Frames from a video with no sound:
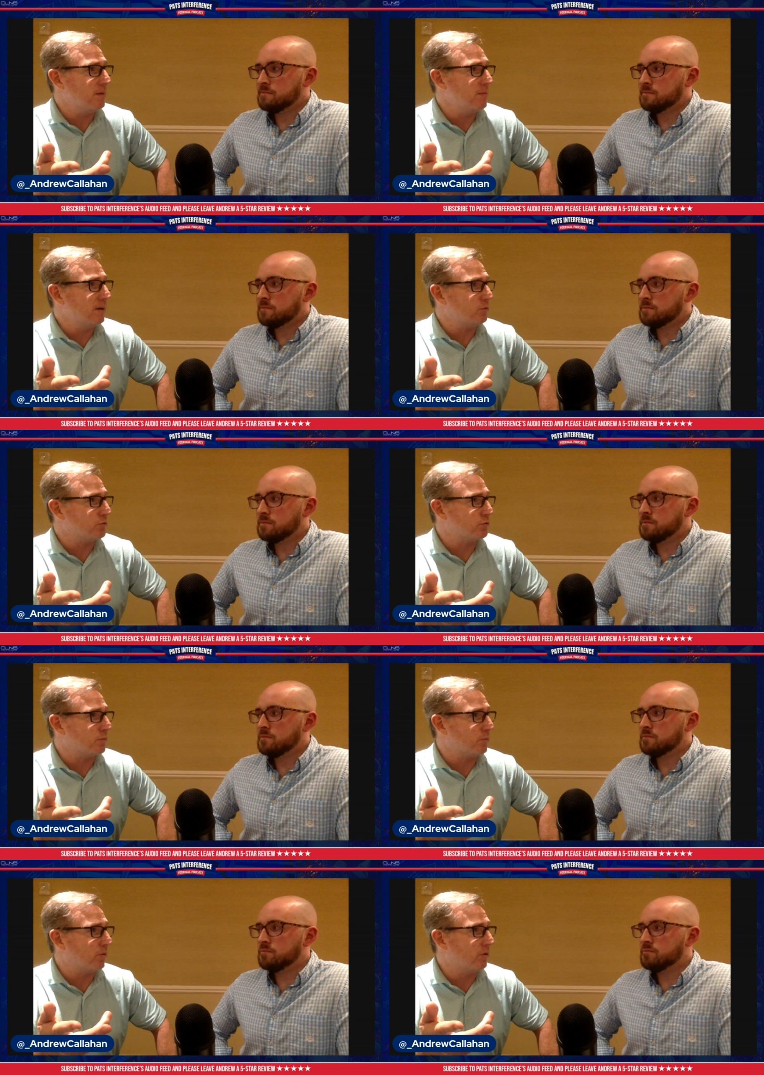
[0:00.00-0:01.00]
Speaker 1: He made it to a
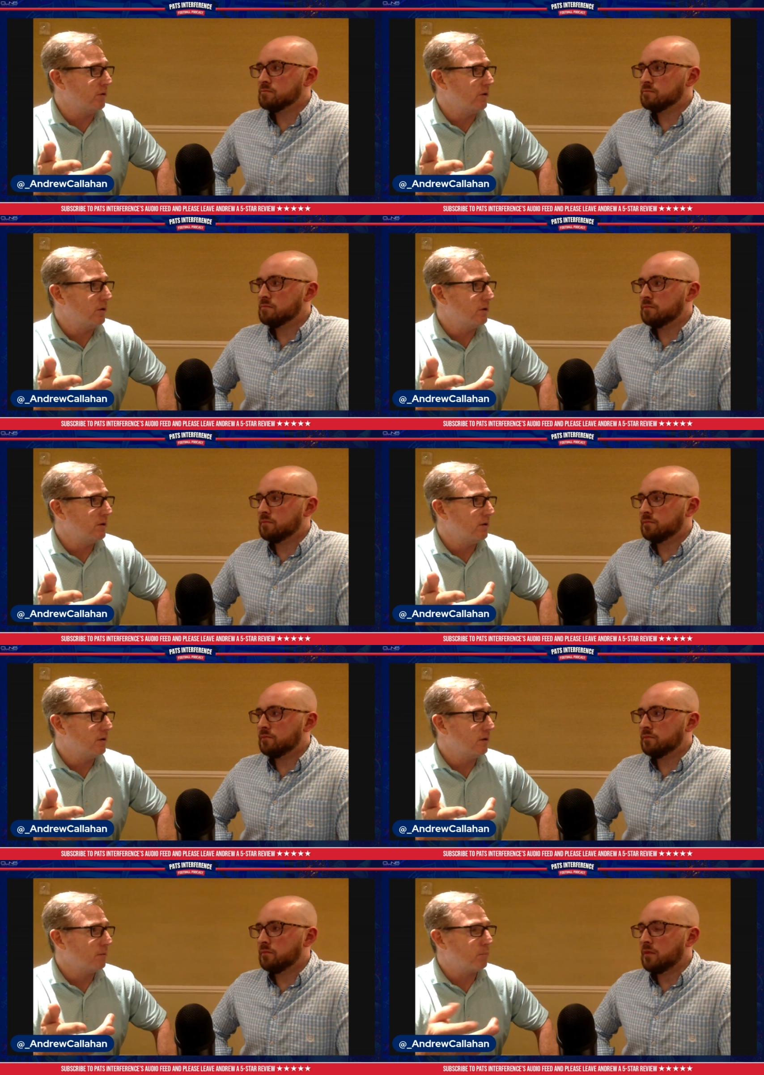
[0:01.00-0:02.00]
Super Bowl.
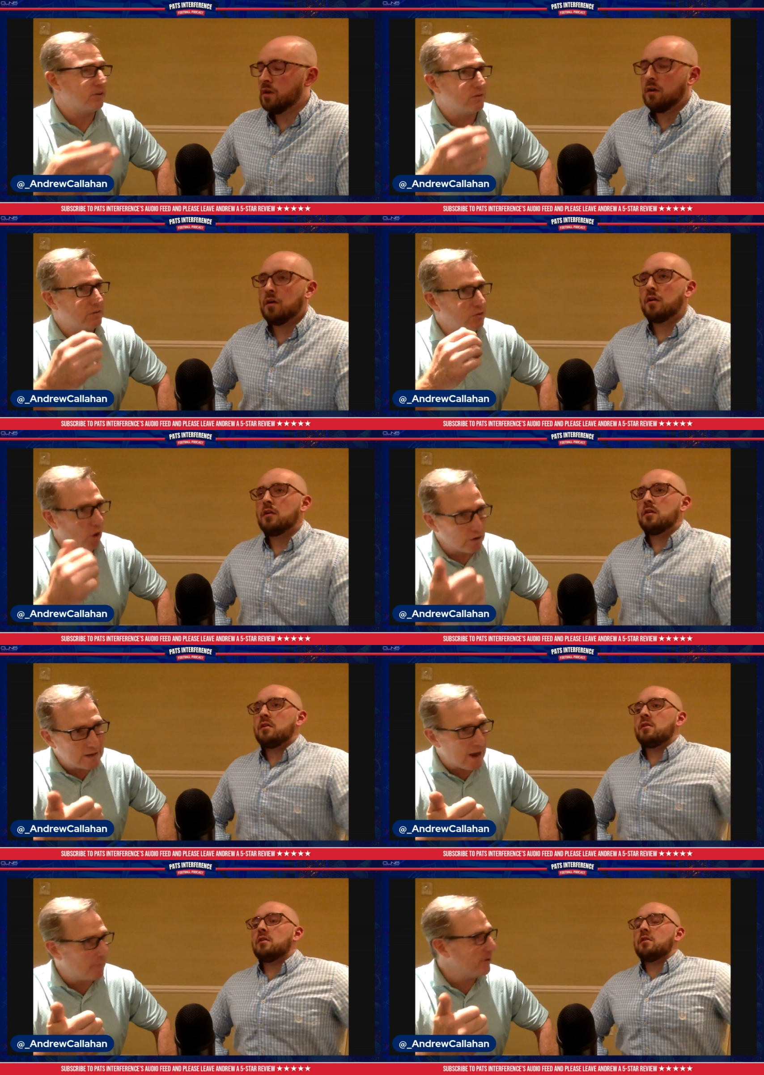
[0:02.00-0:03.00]
But
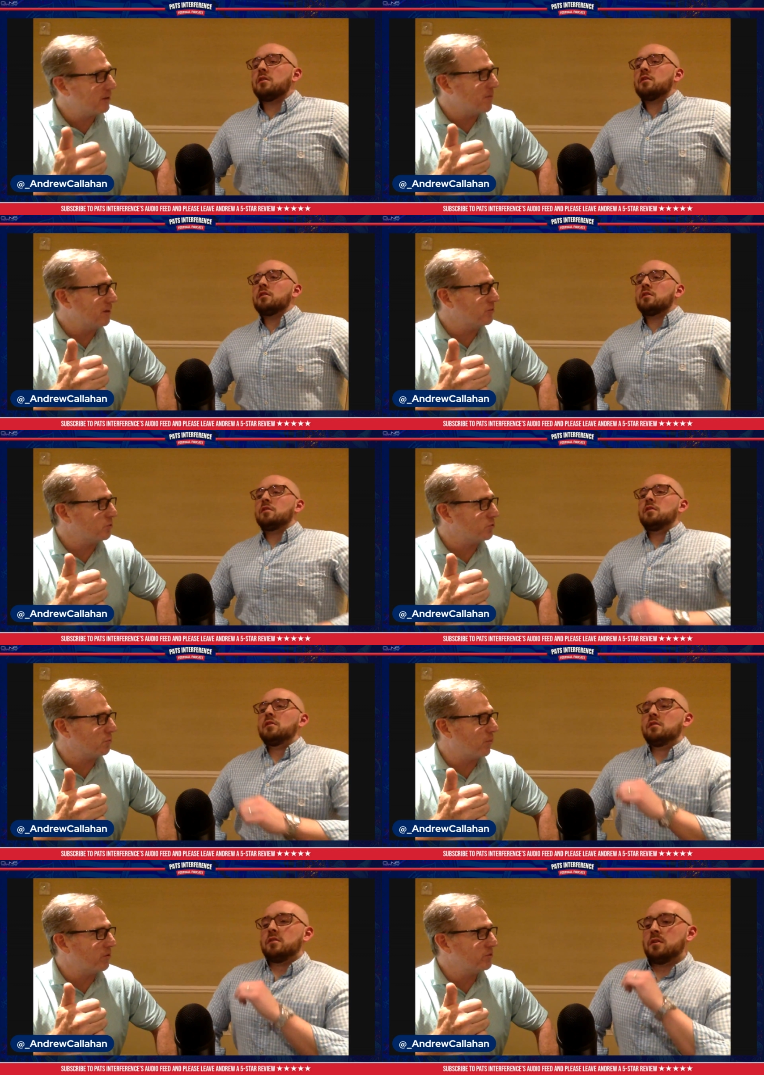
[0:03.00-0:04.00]
Colin Kaepernick made it to a
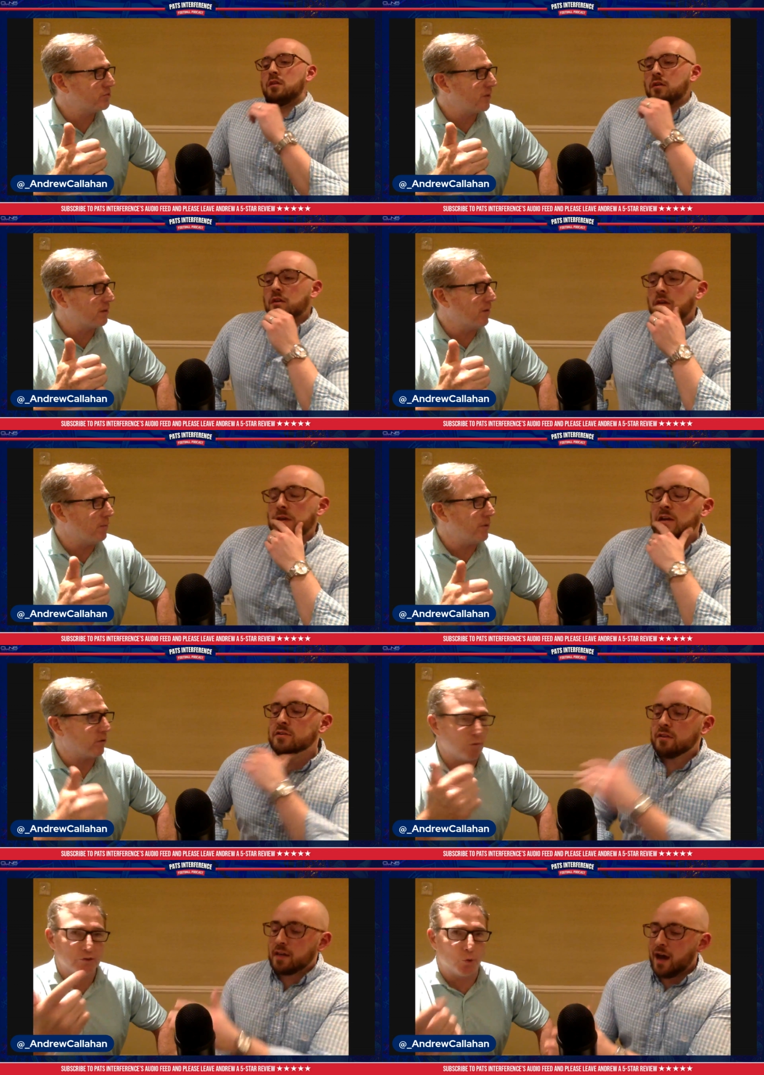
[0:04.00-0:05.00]
Super Bowl. He was a second round.
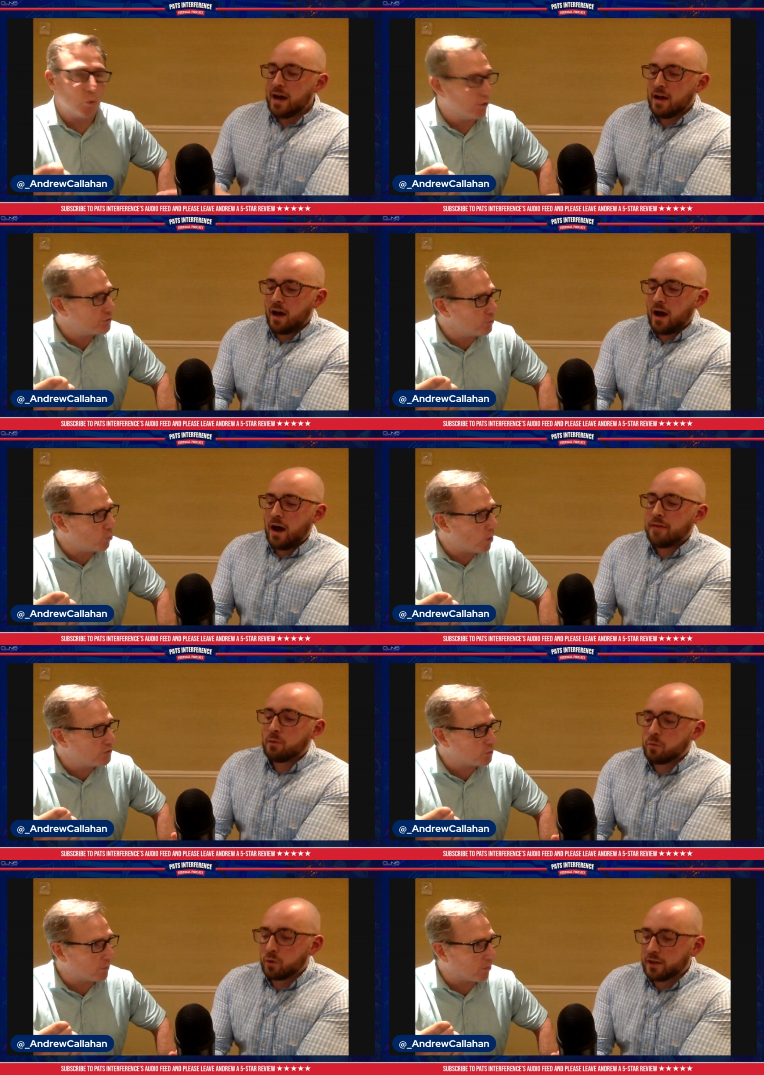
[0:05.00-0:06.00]
Here's pick. the Russell thing. I, I
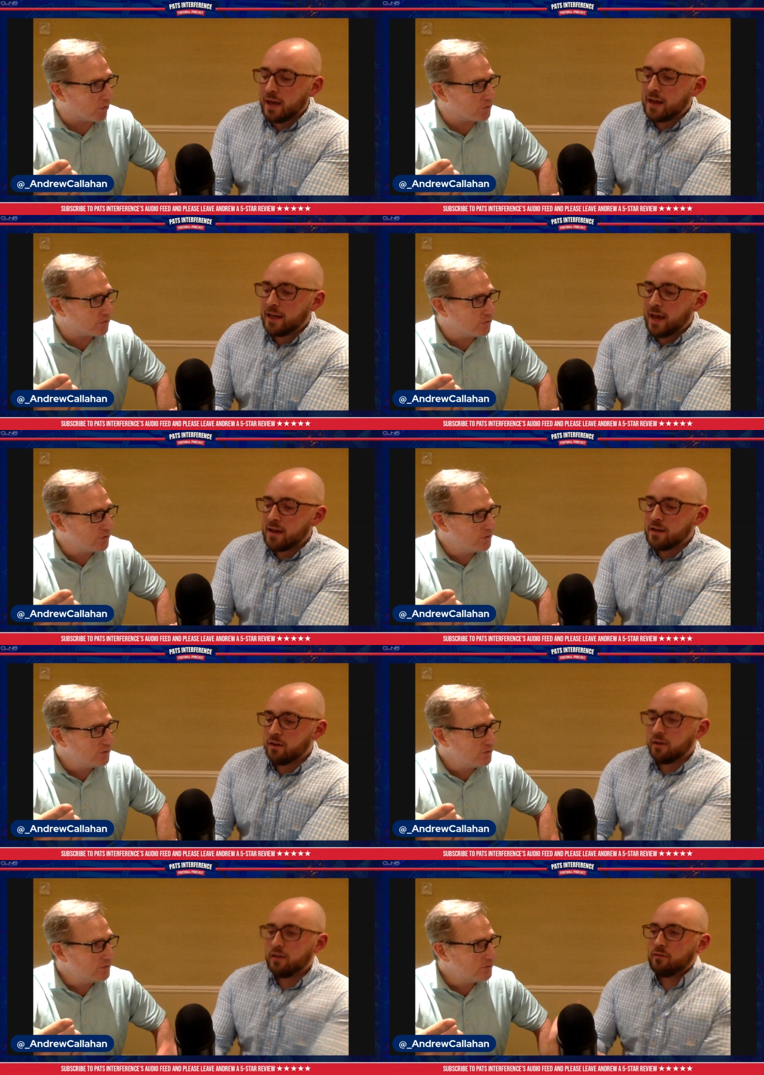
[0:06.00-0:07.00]
think what we're
Speaker 2: getting at
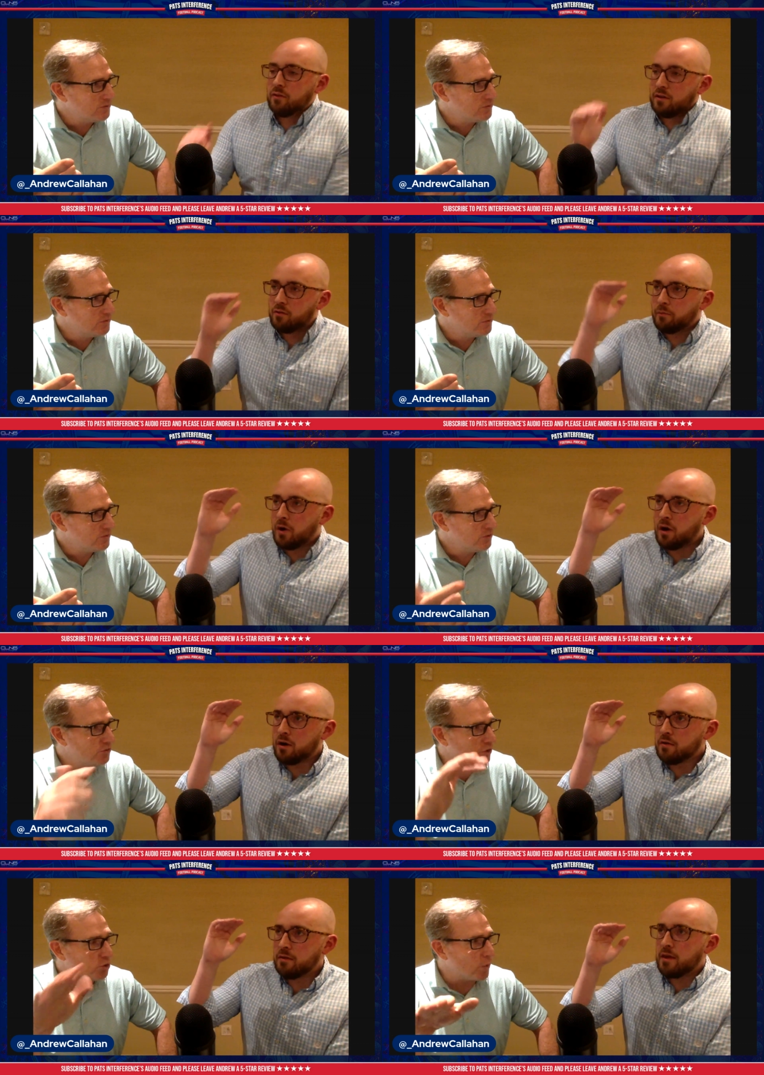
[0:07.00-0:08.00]
here is as a
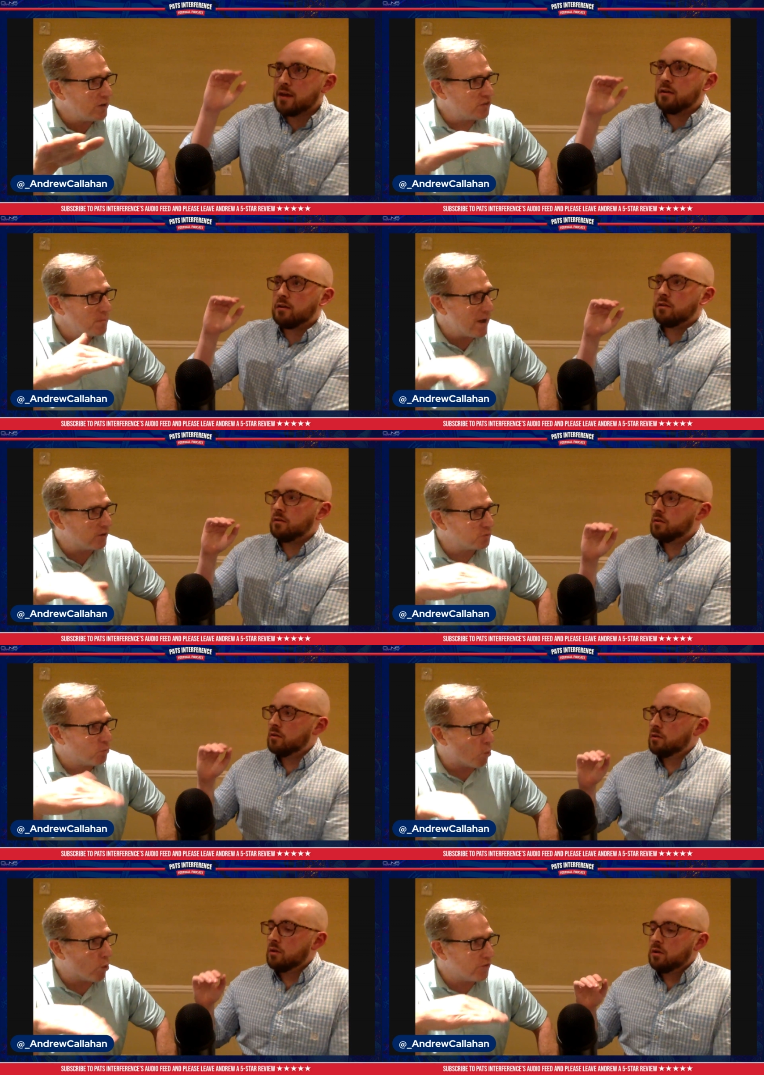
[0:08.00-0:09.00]
bar situation
Speaker 1: matters
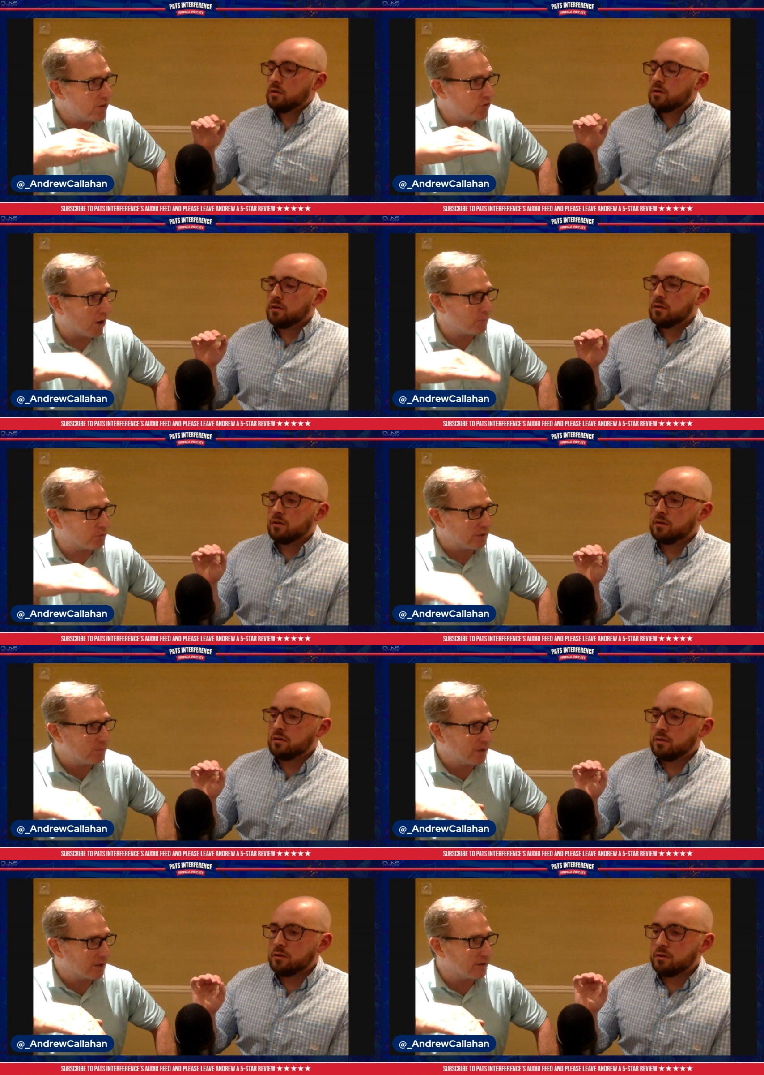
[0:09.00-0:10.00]
more than top three
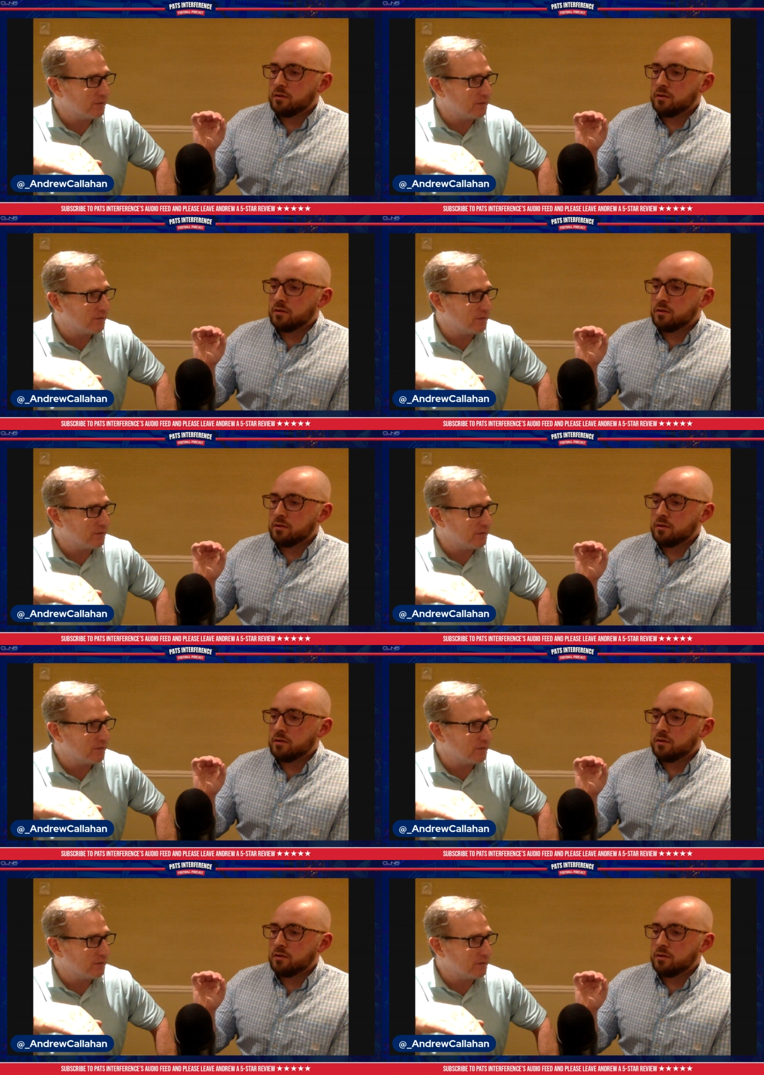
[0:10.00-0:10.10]
pick.